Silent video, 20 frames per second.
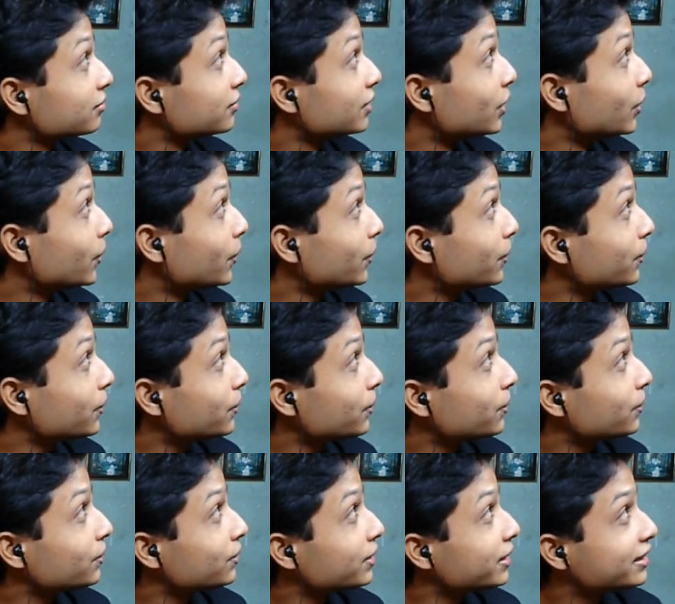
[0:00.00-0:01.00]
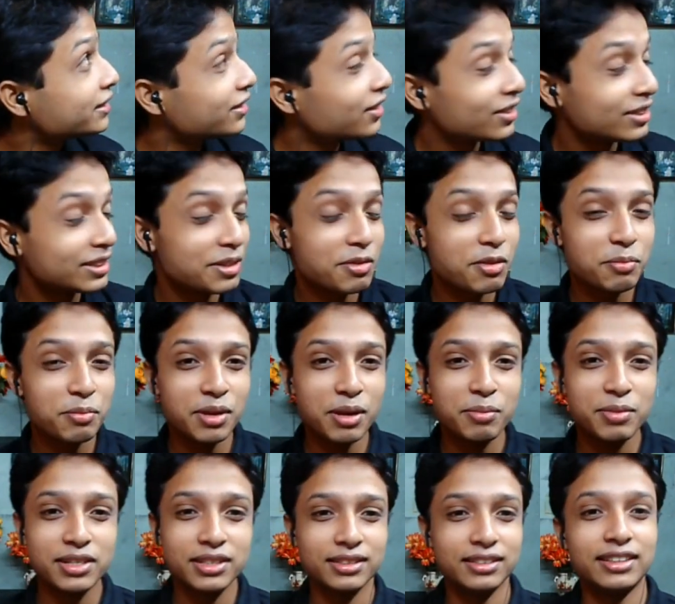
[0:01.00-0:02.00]
No, it's not seven p m
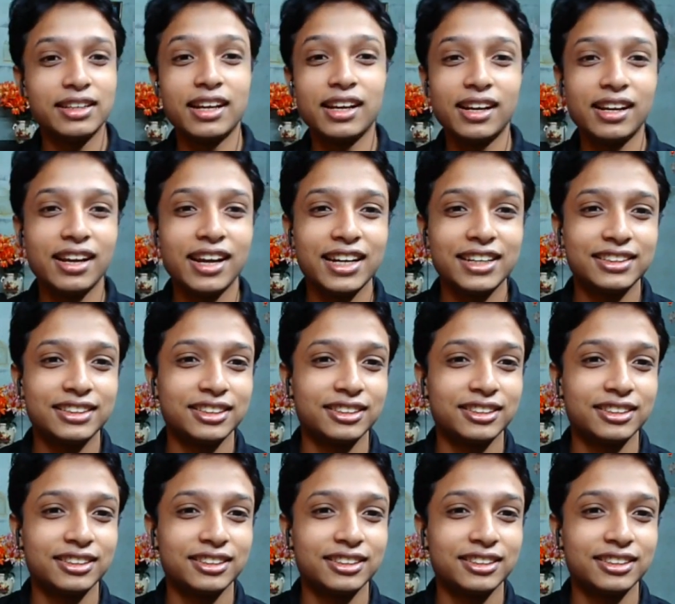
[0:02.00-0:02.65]
It's real night.